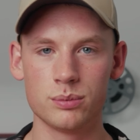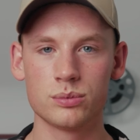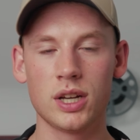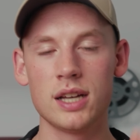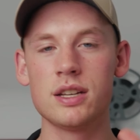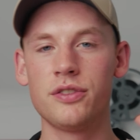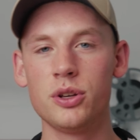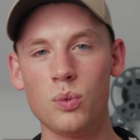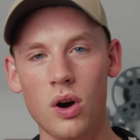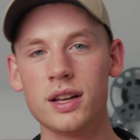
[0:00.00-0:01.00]
Because if you
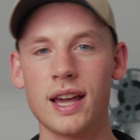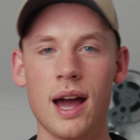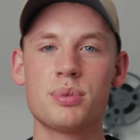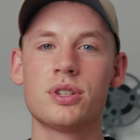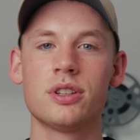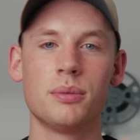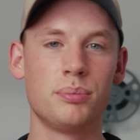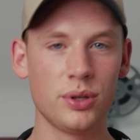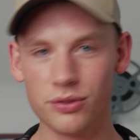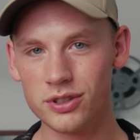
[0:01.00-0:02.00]
want to capture the
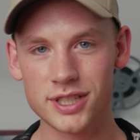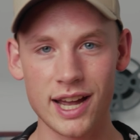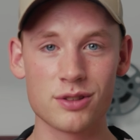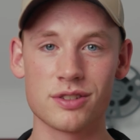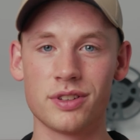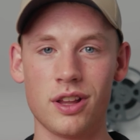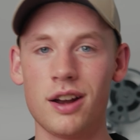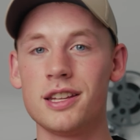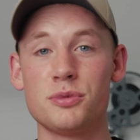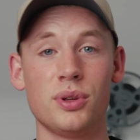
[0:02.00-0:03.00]
beautiful sounds of a lot
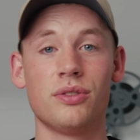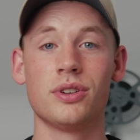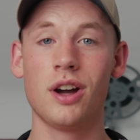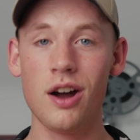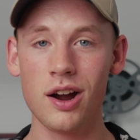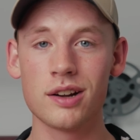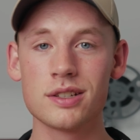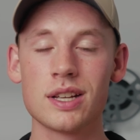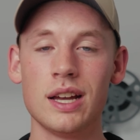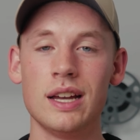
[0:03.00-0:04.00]
of these beautiful cars,